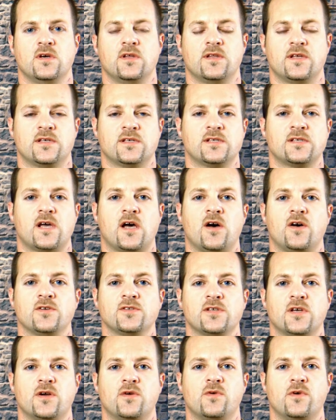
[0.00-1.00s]
This is
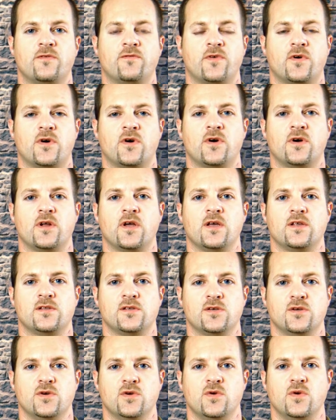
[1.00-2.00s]
also referred
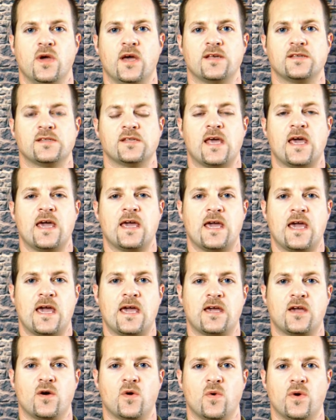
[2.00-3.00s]
to, as
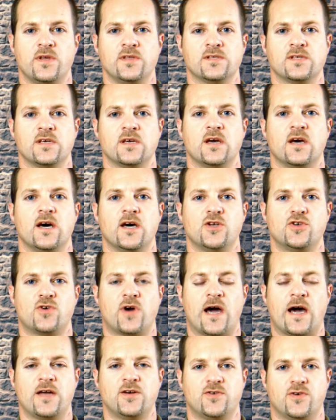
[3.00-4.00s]
AA coins it, a
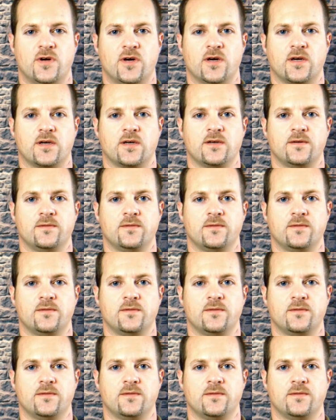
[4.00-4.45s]
dry drunk.